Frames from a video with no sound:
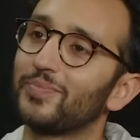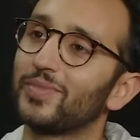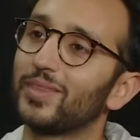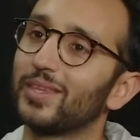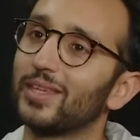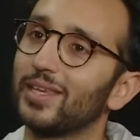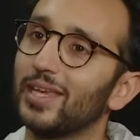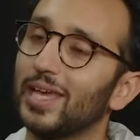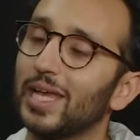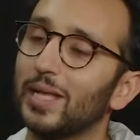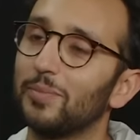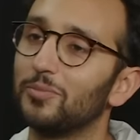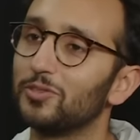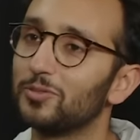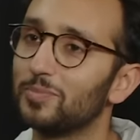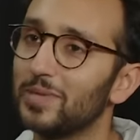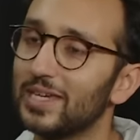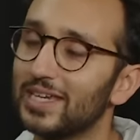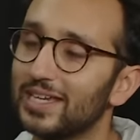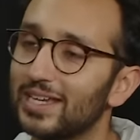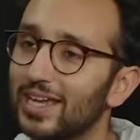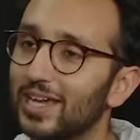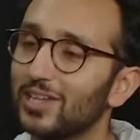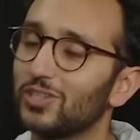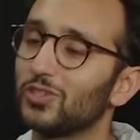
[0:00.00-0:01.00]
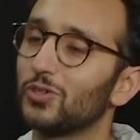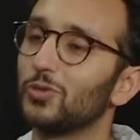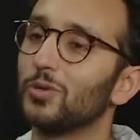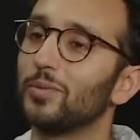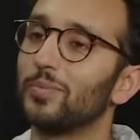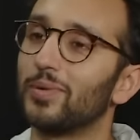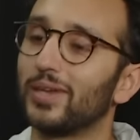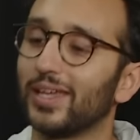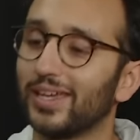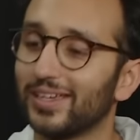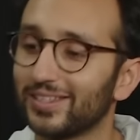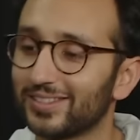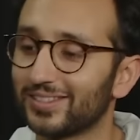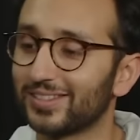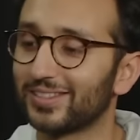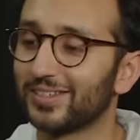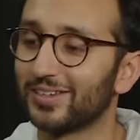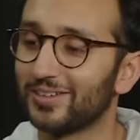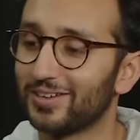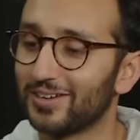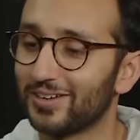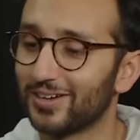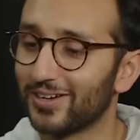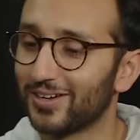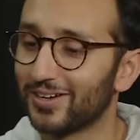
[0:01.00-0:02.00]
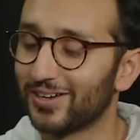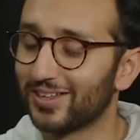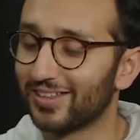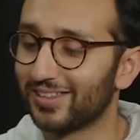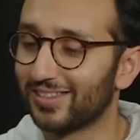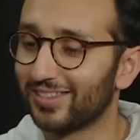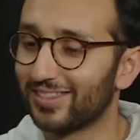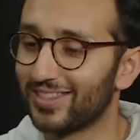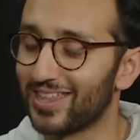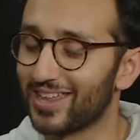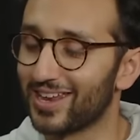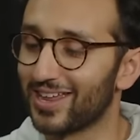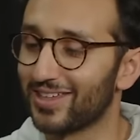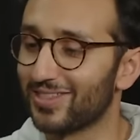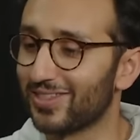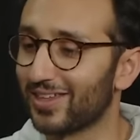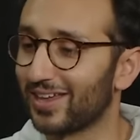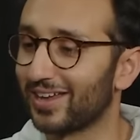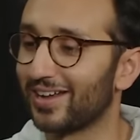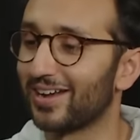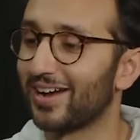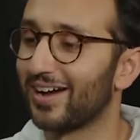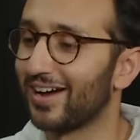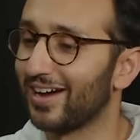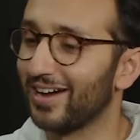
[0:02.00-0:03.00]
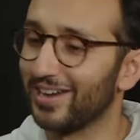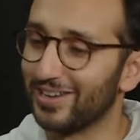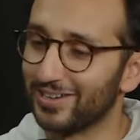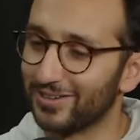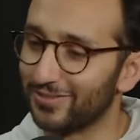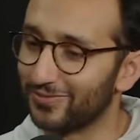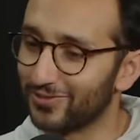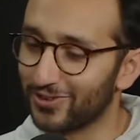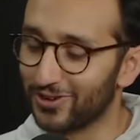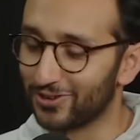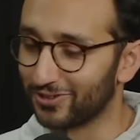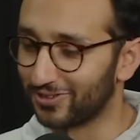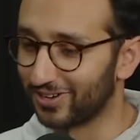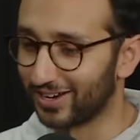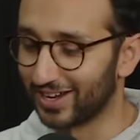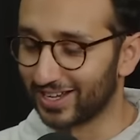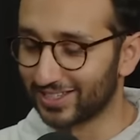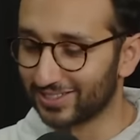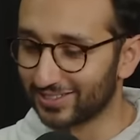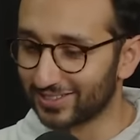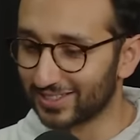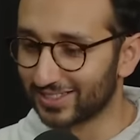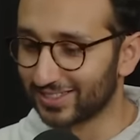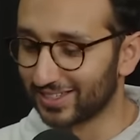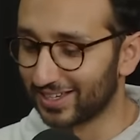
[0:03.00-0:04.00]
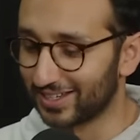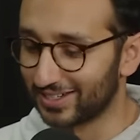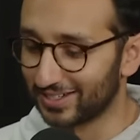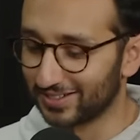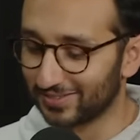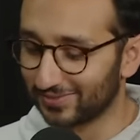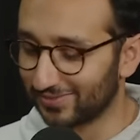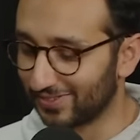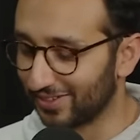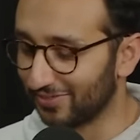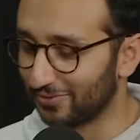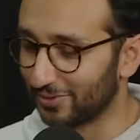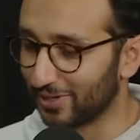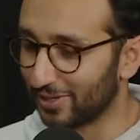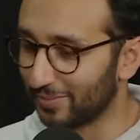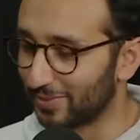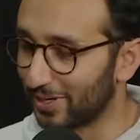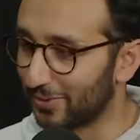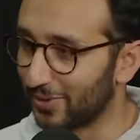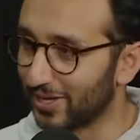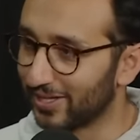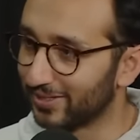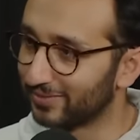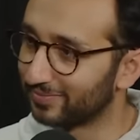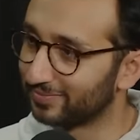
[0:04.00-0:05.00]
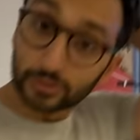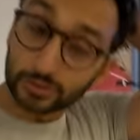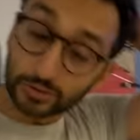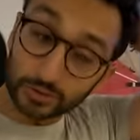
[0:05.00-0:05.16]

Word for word: helps me get to a place that I think kind of congregates on this idea of live well, be well.